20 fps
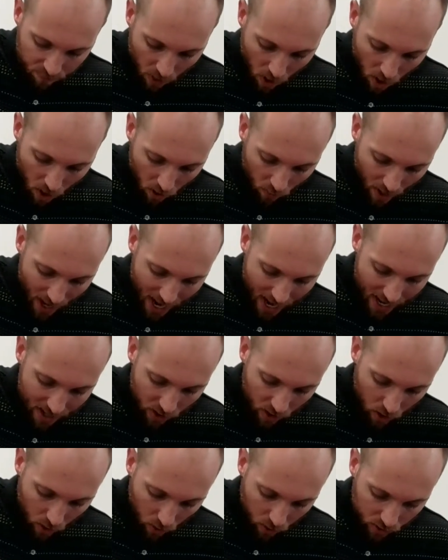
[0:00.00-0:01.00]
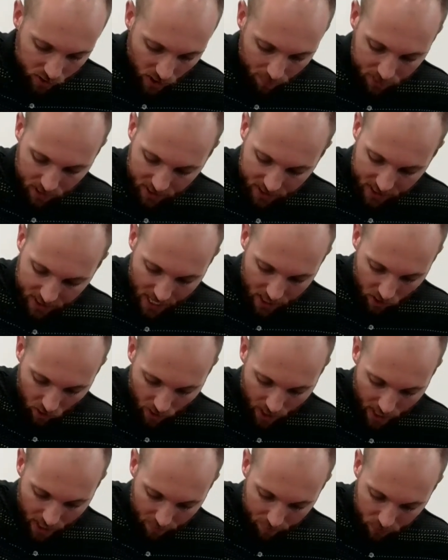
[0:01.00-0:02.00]
small rider goes up to 10
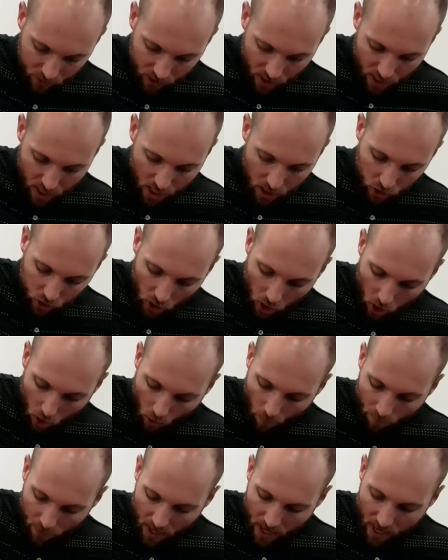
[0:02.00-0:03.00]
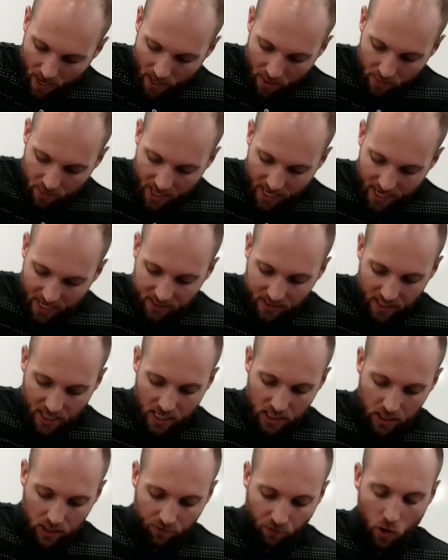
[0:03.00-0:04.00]
grams. So this
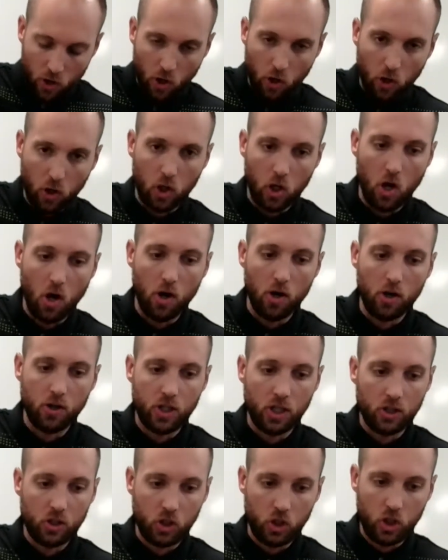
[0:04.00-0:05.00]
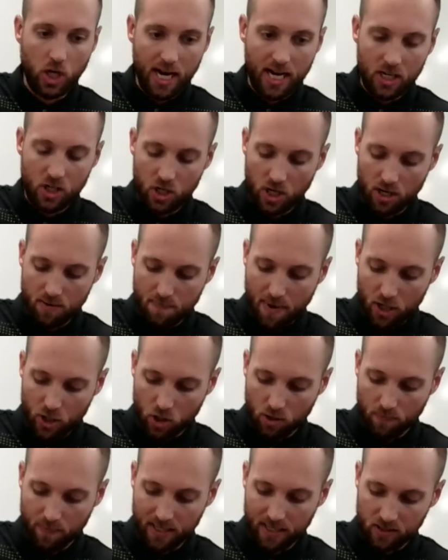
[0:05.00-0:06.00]
is for your largest change in
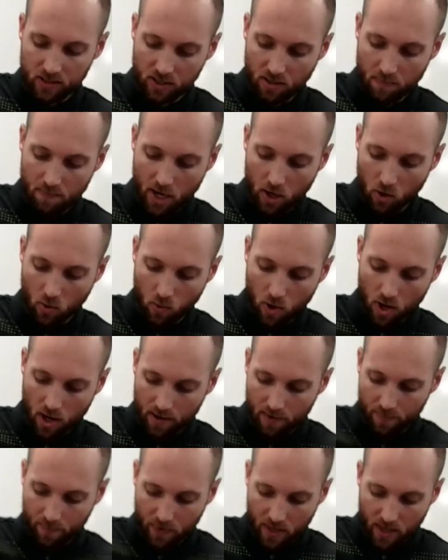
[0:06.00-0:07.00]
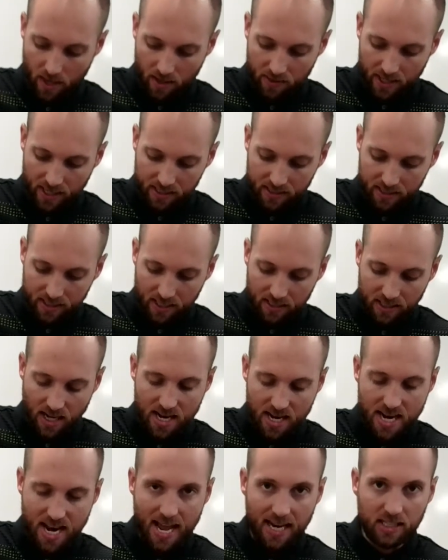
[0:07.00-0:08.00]
measurements, the middle one. This is
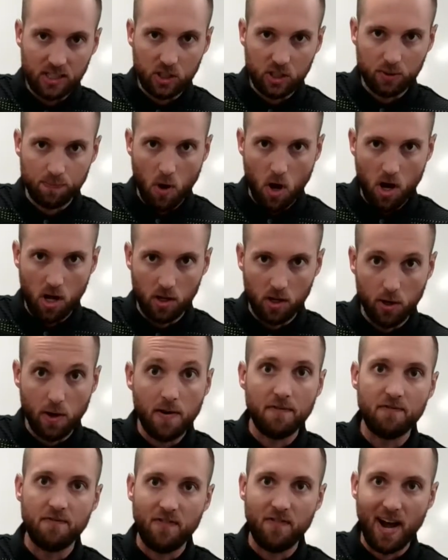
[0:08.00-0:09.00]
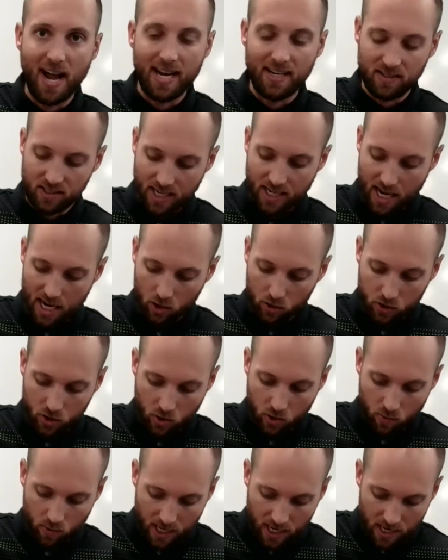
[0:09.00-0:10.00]
a next smaller fine scale
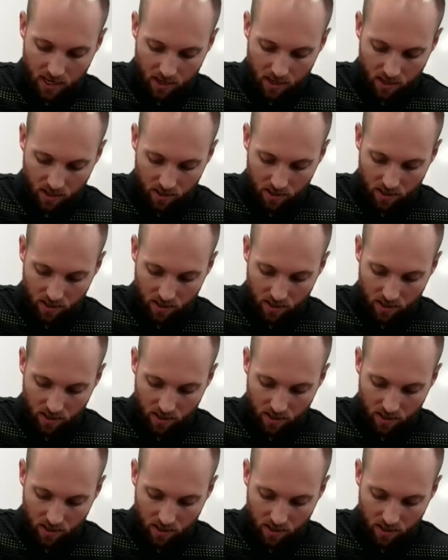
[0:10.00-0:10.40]
tuning,